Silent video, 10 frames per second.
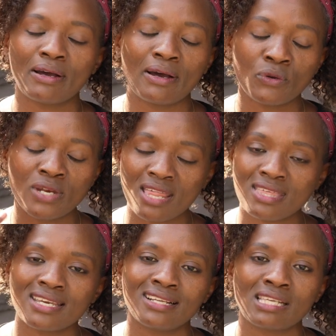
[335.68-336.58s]
on
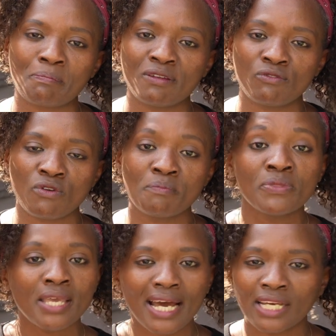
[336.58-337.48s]
nothing else apart from
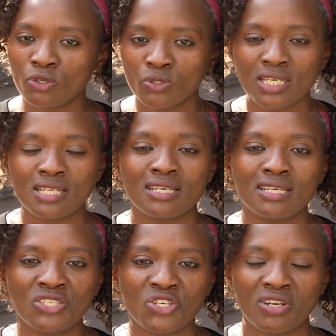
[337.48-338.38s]
acute kidney
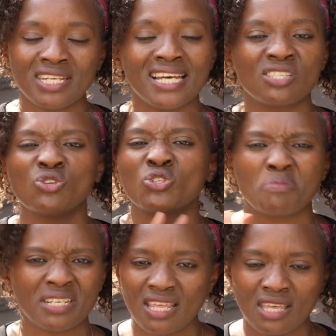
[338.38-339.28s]
injury. It does not
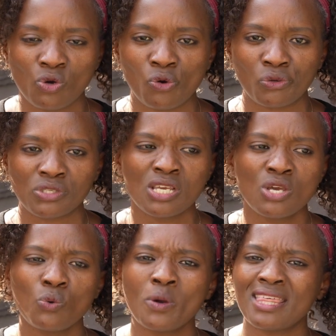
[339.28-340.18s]
matter the cause,
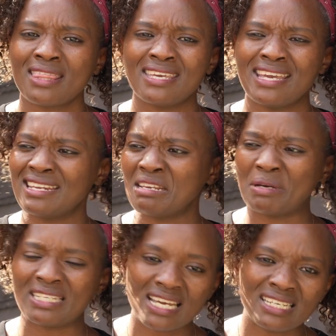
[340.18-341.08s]
whether they are in
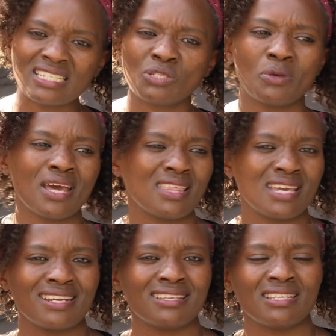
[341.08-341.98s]
maternity, whether
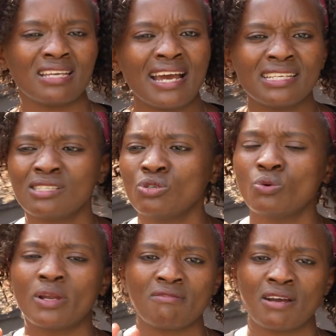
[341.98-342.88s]
they are in ICU,
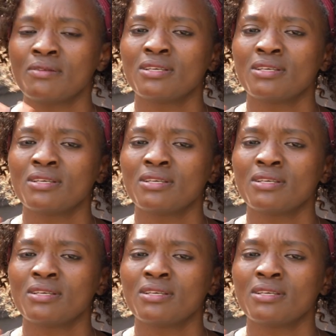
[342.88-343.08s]
whatever.